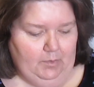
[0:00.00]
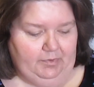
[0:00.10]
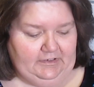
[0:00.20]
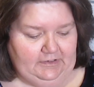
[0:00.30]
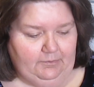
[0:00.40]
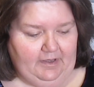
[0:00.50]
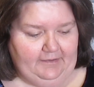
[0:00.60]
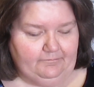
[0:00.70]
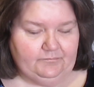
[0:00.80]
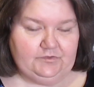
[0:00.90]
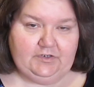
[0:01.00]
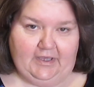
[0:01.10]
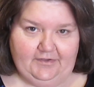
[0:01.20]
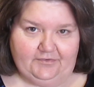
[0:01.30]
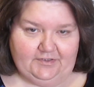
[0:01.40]
But anyway,
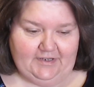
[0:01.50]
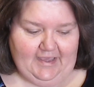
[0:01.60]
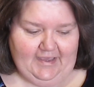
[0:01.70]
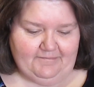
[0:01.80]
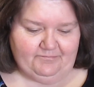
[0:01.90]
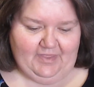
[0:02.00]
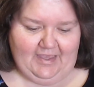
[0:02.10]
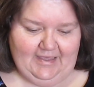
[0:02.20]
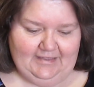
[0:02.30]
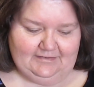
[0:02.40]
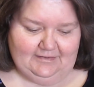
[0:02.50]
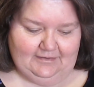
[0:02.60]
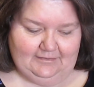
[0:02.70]
today is the day, and